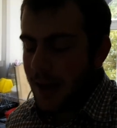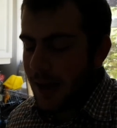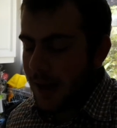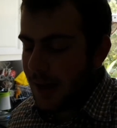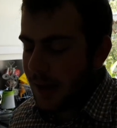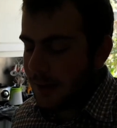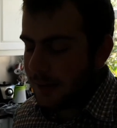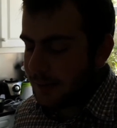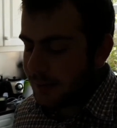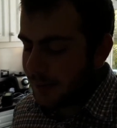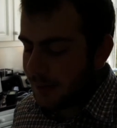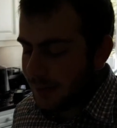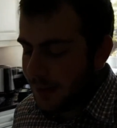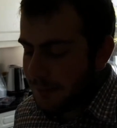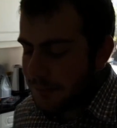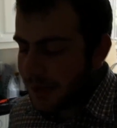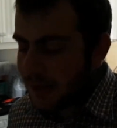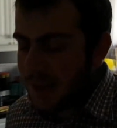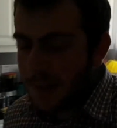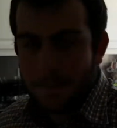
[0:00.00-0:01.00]
And
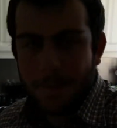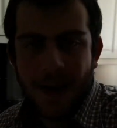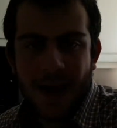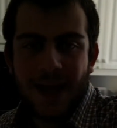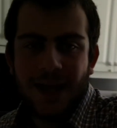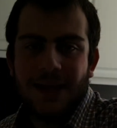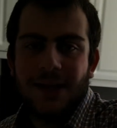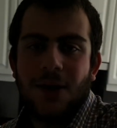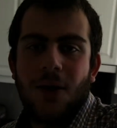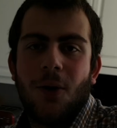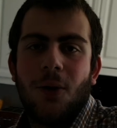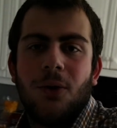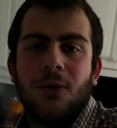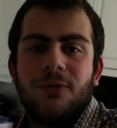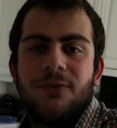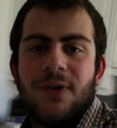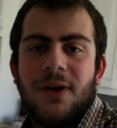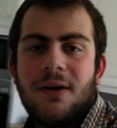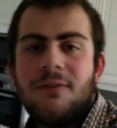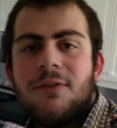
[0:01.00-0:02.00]
I'm gonna paint
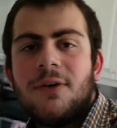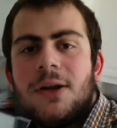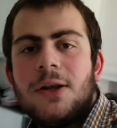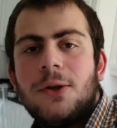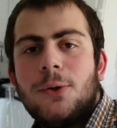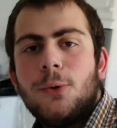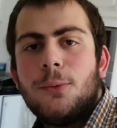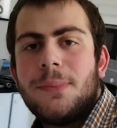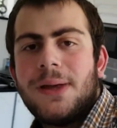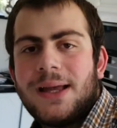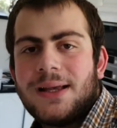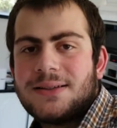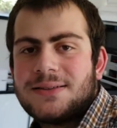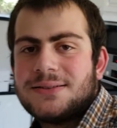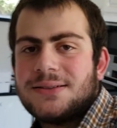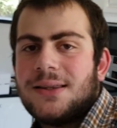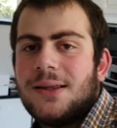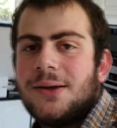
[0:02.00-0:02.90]
over the Lumix